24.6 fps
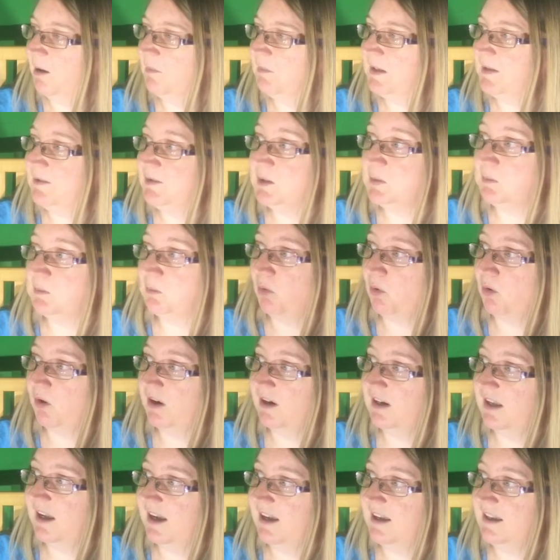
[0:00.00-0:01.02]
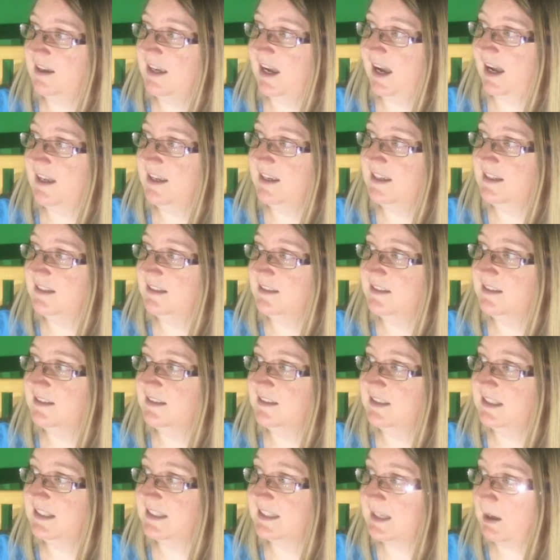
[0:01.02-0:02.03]
He was born on
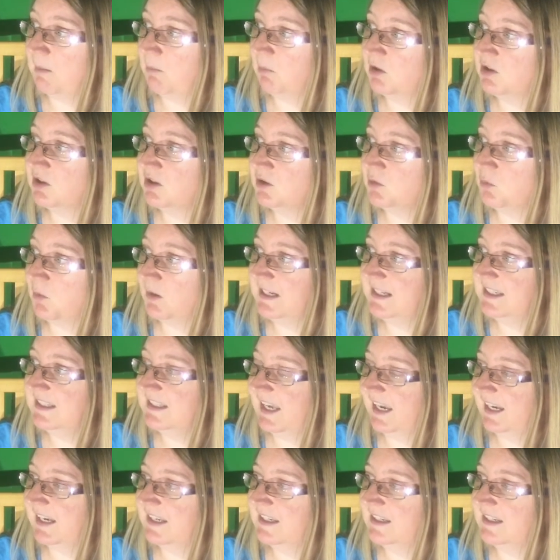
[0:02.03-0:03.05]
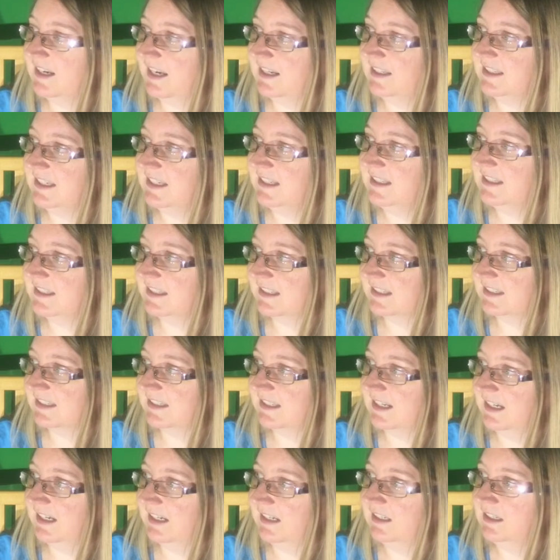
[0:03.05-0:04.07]
December 22nd,
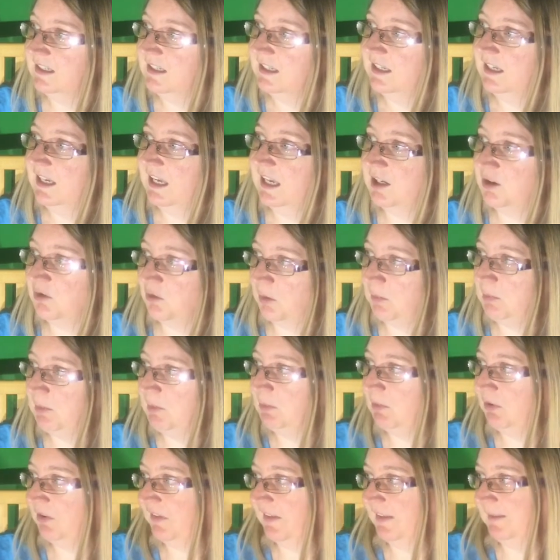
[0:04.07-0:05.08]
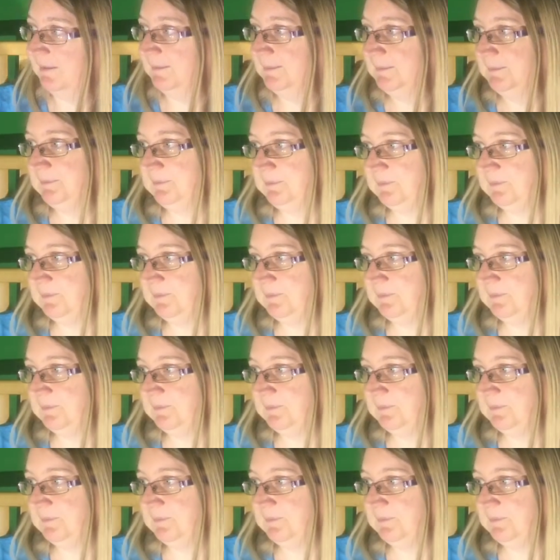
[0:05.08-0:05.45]
1960, and grew up in Brooklyn.